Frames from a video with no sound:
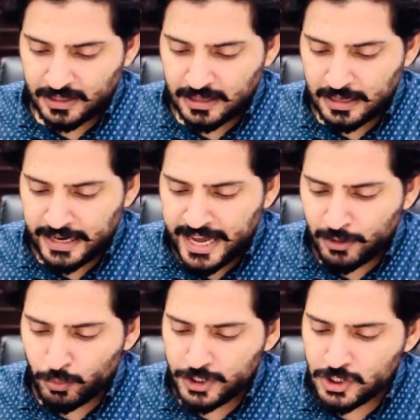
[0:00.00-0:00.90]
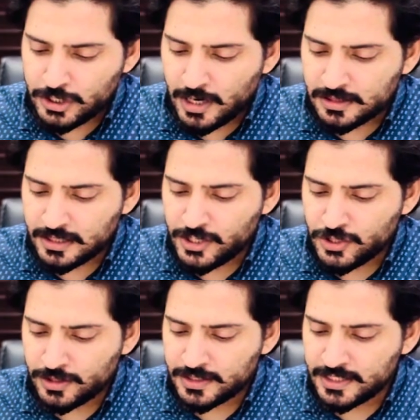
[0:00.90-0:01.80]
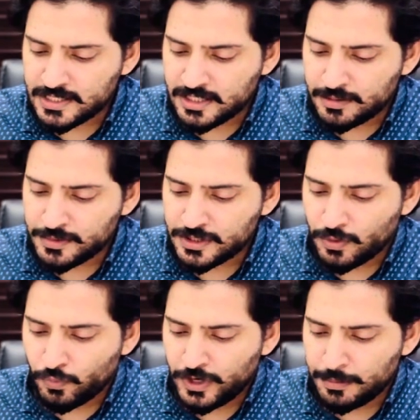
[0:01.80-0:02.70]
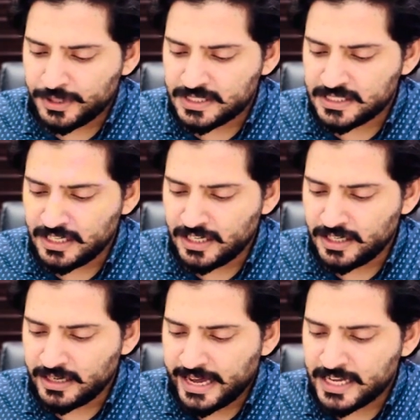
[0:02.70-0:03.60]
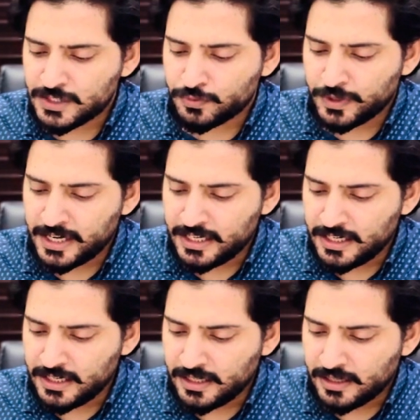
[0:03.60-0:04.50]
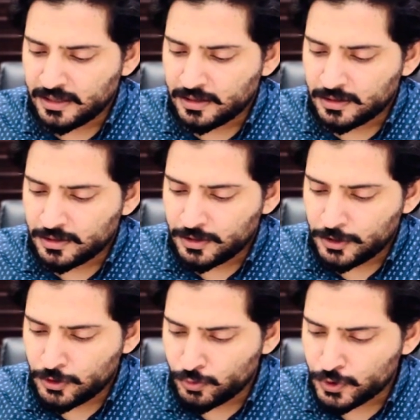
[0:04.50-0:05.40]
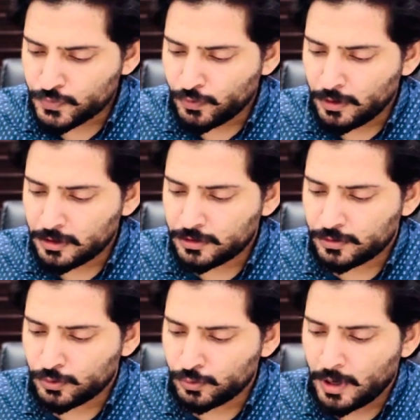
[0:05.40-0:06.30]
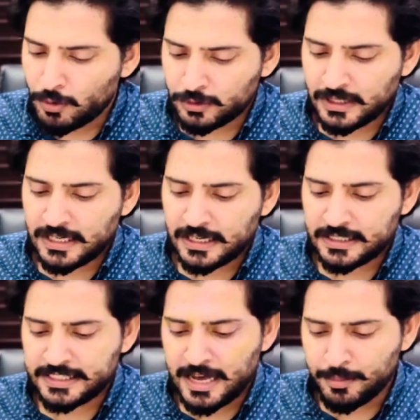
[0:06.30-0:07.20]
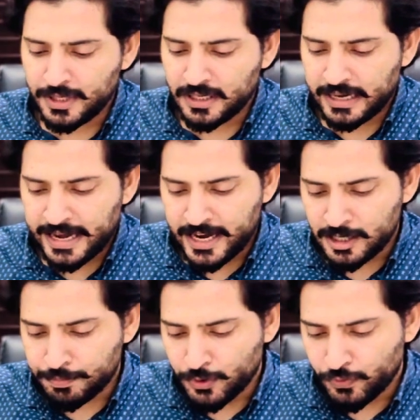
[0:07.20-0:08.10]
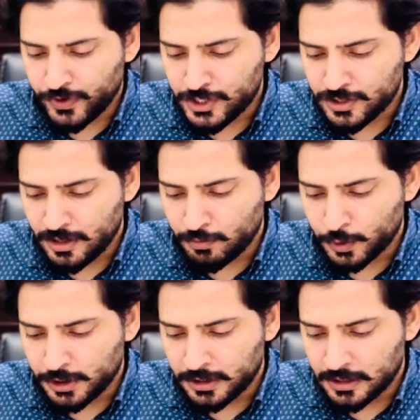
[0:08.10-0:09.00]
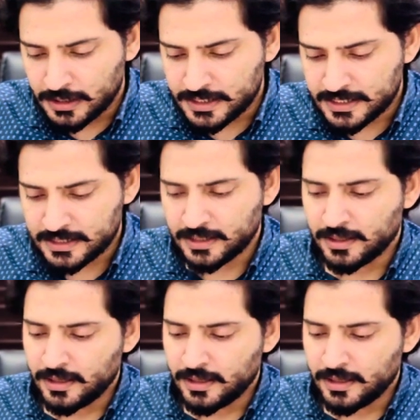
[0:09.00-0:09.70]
Language translation systems will be seen as very useful throughout the academic and professional worlds.